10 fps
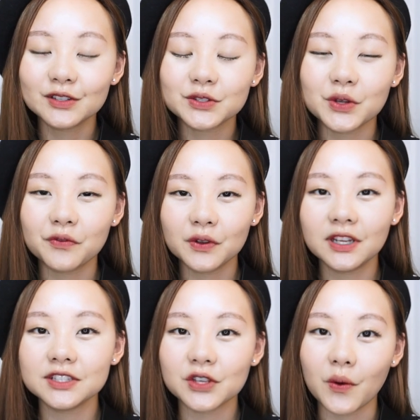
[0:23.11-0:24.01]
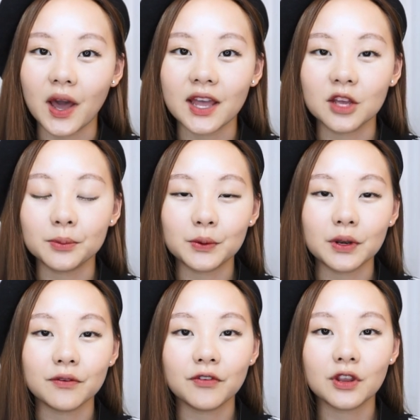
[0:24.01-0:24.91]
So a few days ago I
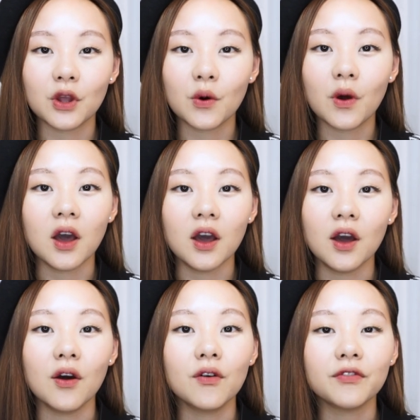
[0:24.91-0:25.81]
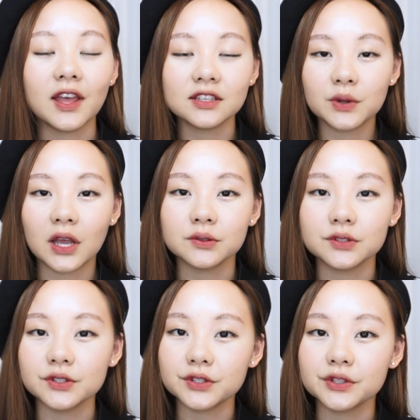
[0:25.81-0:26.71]
uploaded a video of Etude
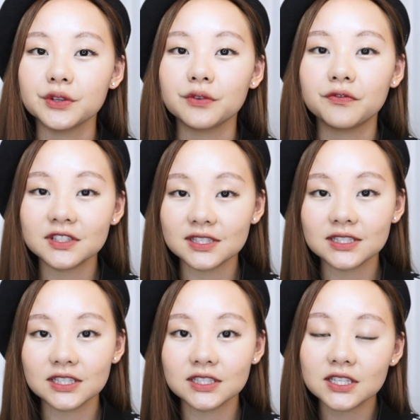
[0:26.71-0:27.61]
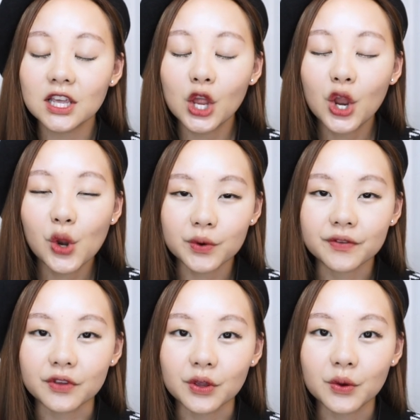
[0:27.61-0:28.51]
House's new fixing tint
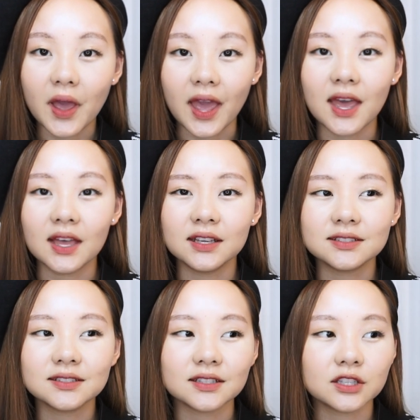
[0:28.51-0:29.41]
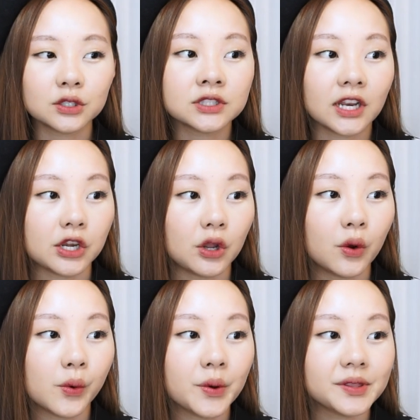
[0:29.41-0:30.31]
review and little did I
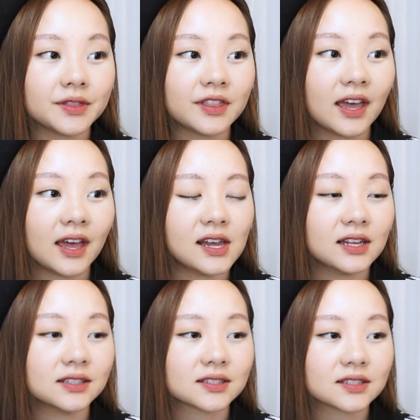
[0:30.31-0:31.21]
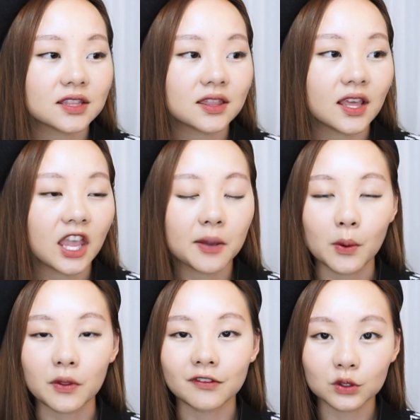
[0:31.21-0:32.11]
know that they came
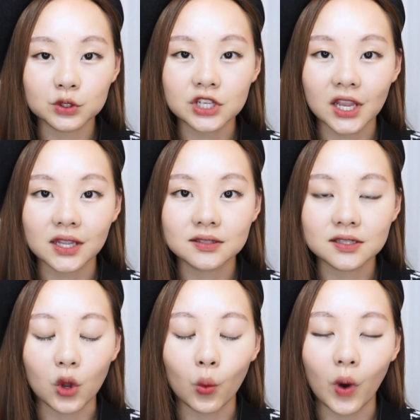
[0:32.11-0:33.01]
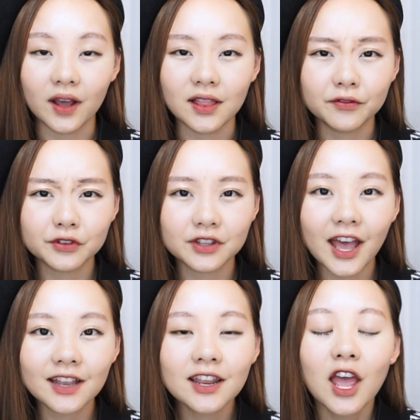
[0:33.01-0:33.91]
out with new shades a while after
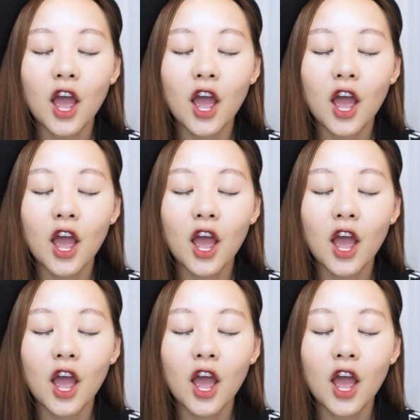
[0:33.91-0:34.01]
that.